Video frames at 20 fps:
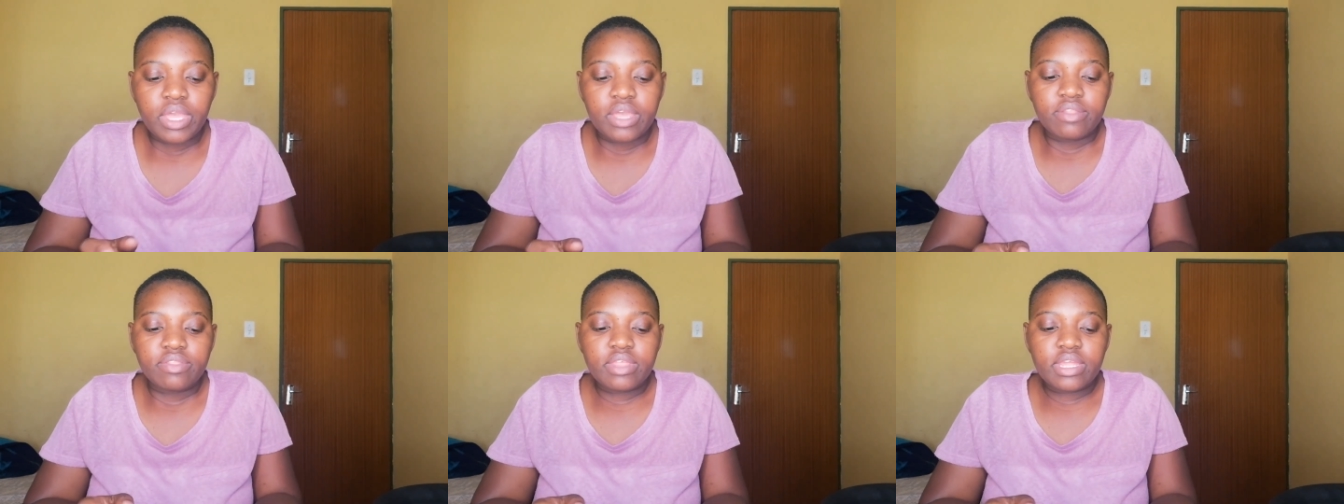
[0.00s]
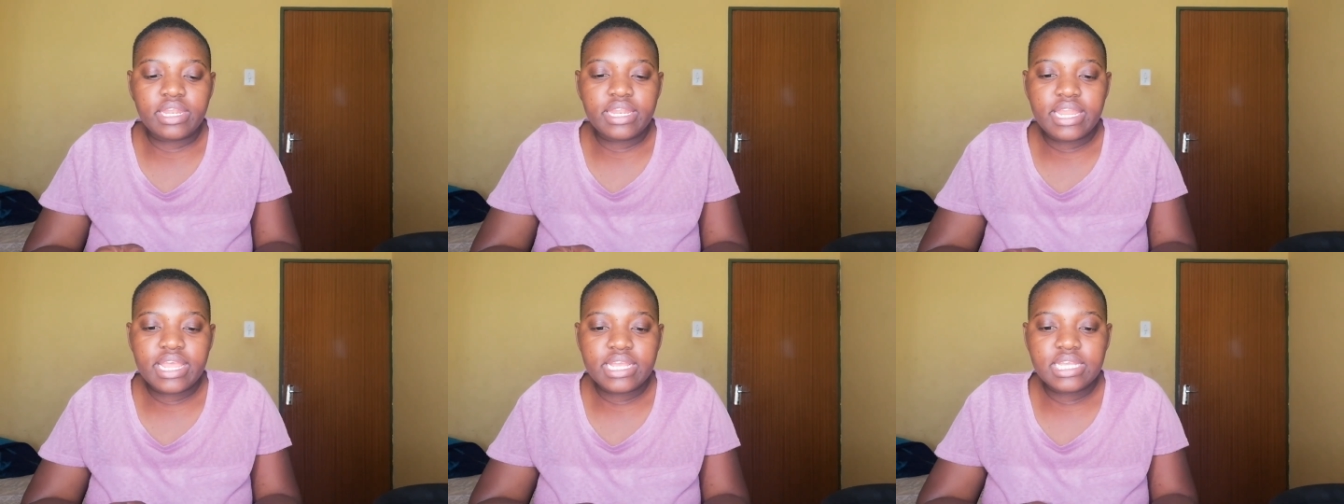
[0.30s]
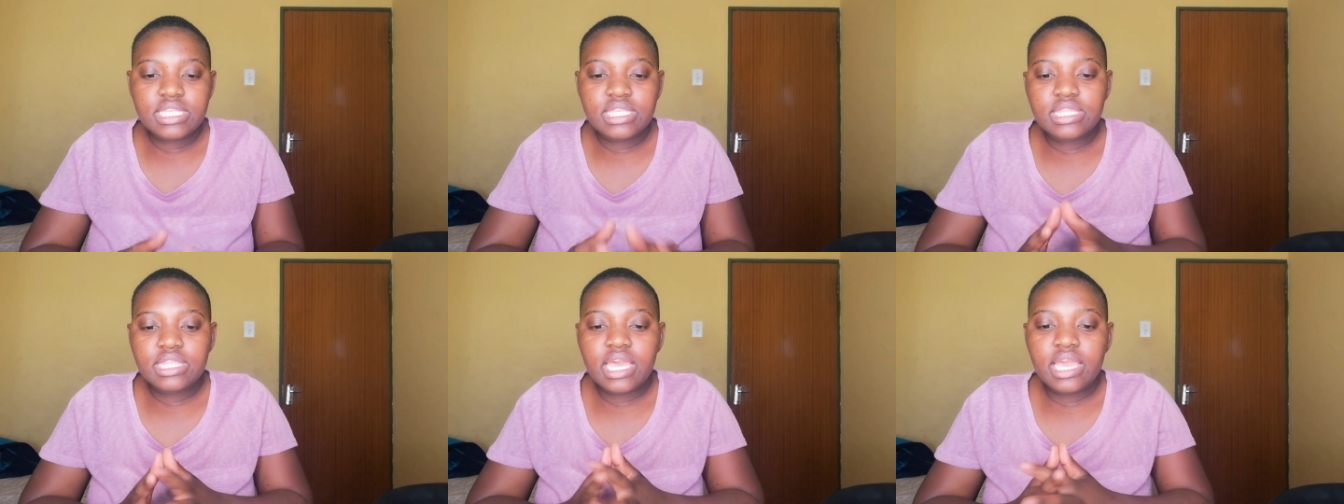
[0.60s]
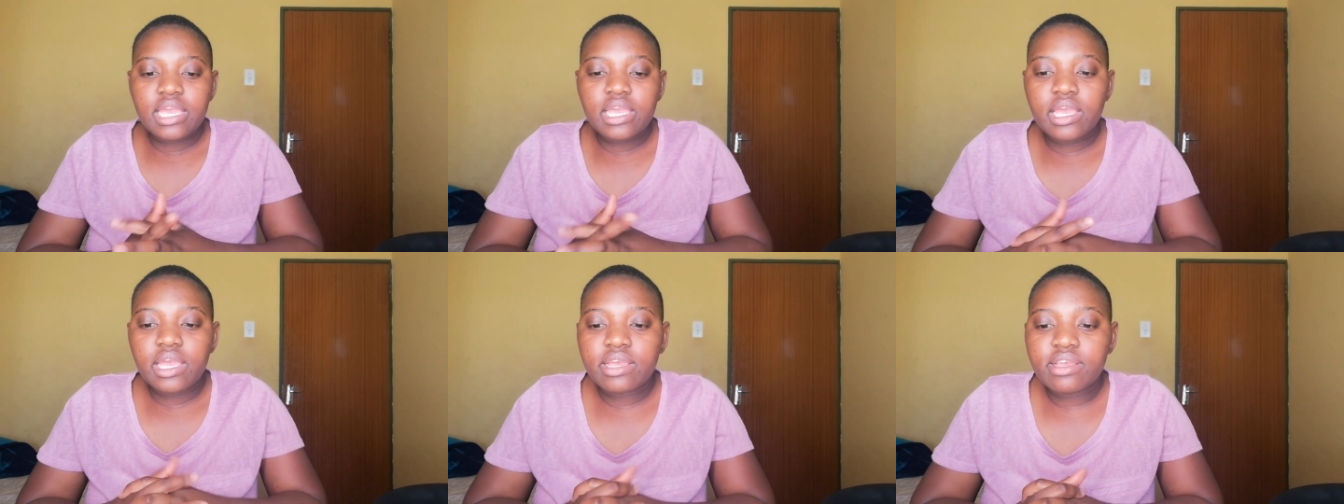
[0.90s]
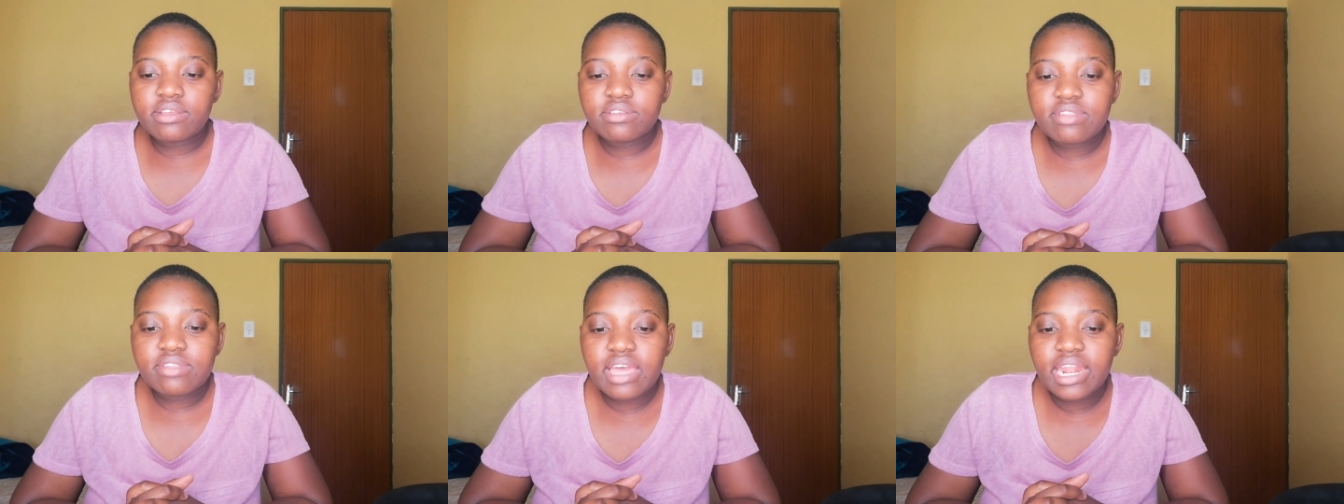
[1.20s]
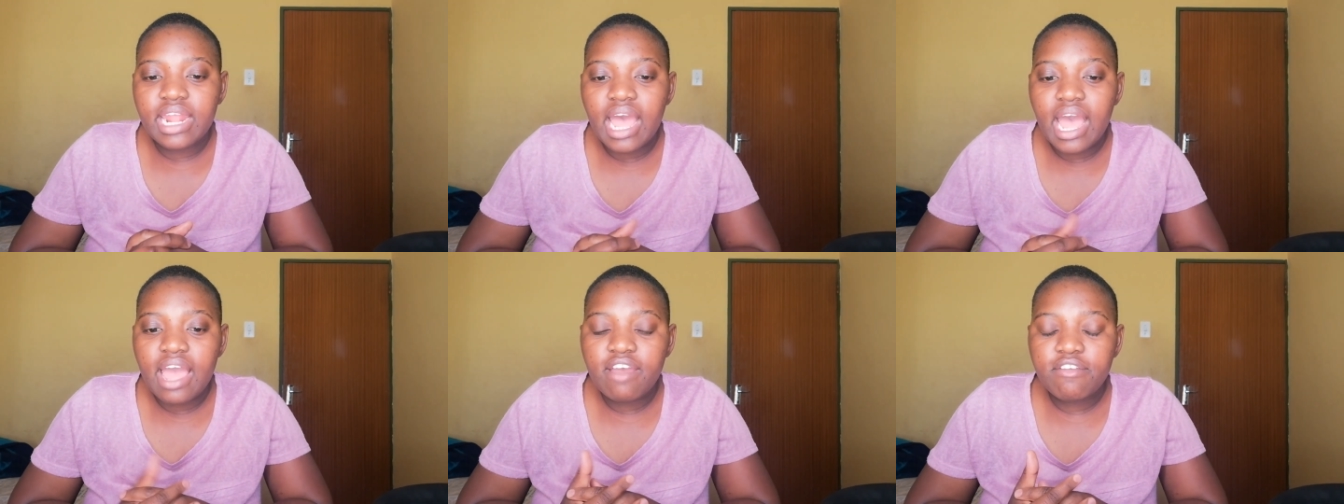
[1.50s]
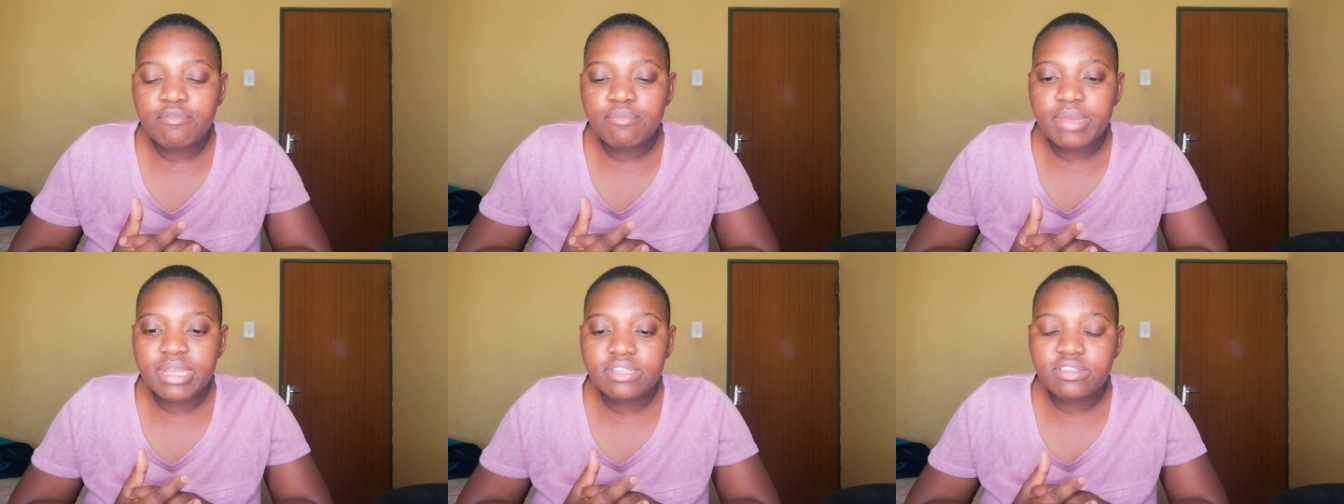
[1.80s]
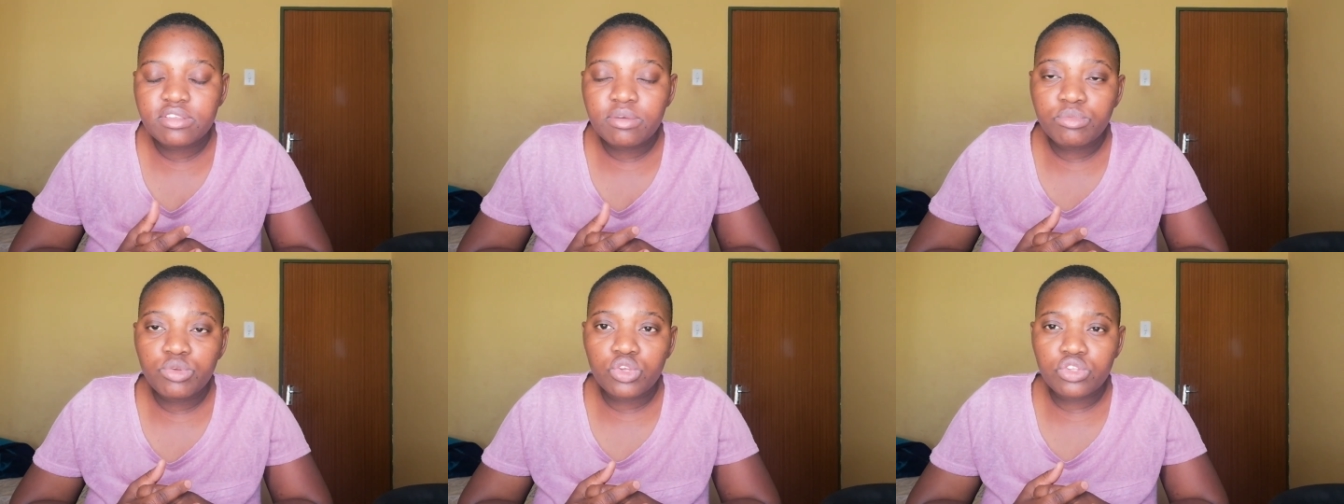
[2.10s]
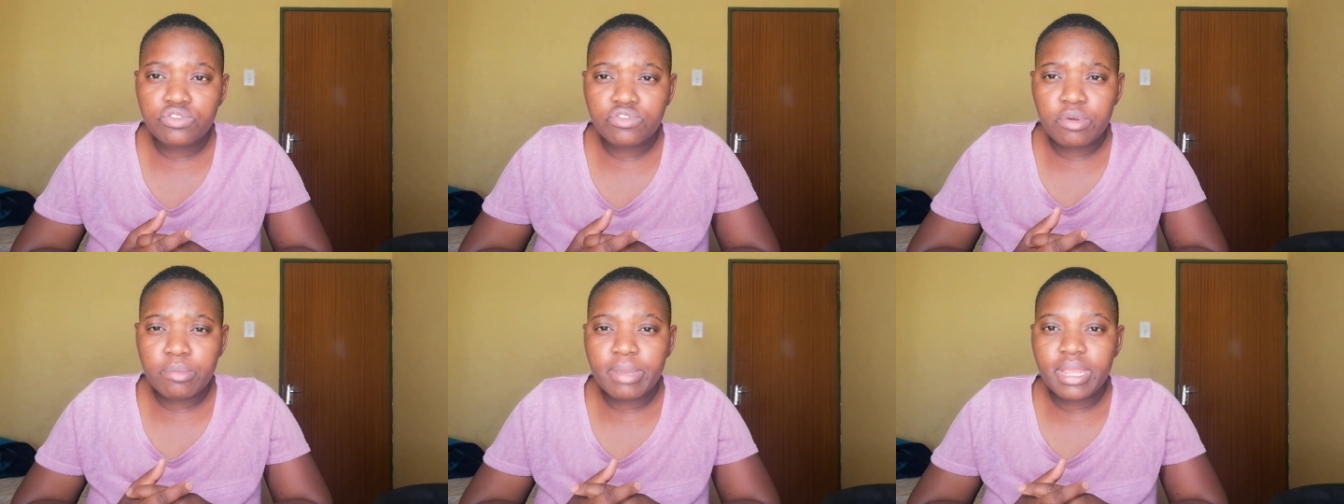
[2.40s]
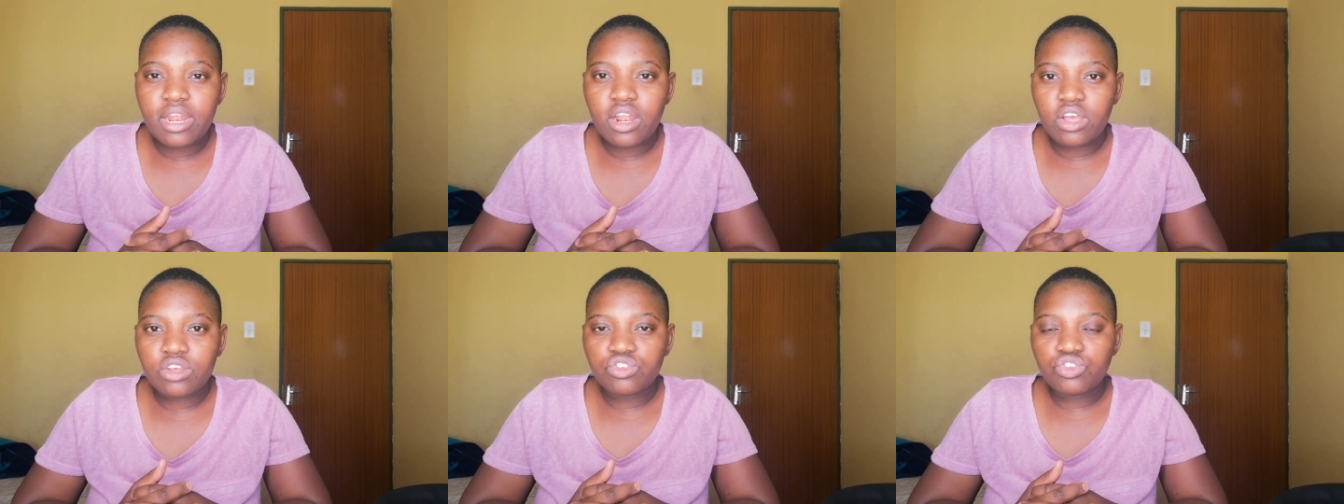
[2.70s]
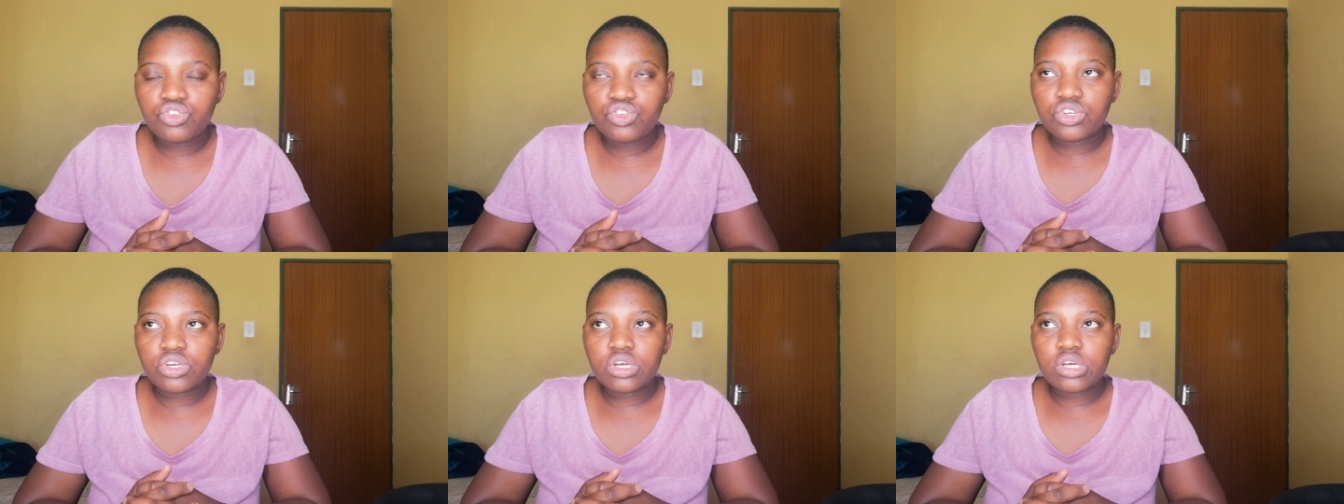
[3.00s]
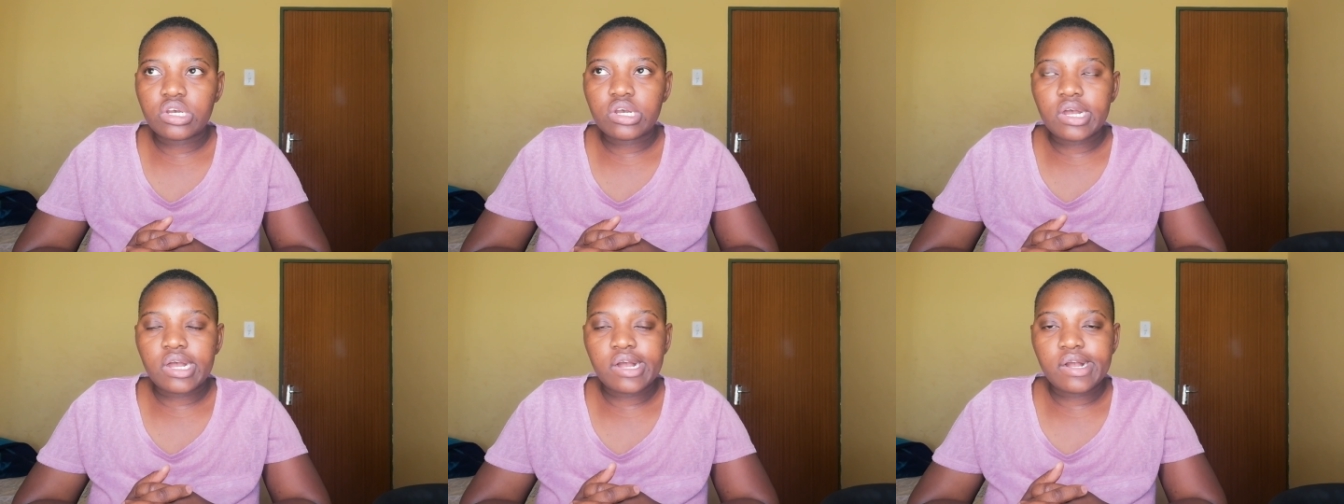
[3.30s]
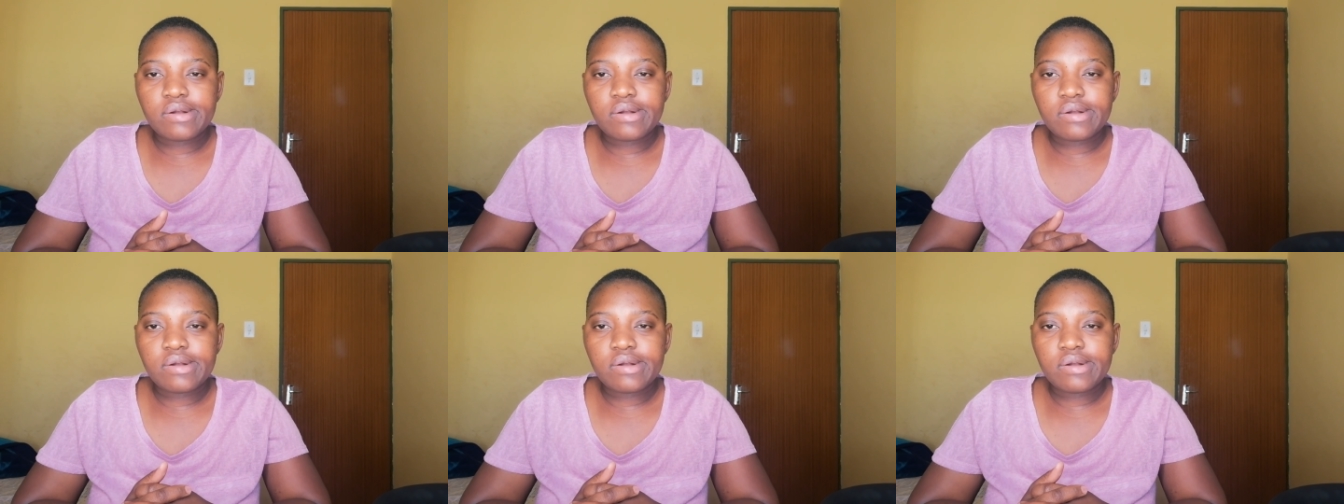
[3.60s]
The next thing is that I have made some notes from my last year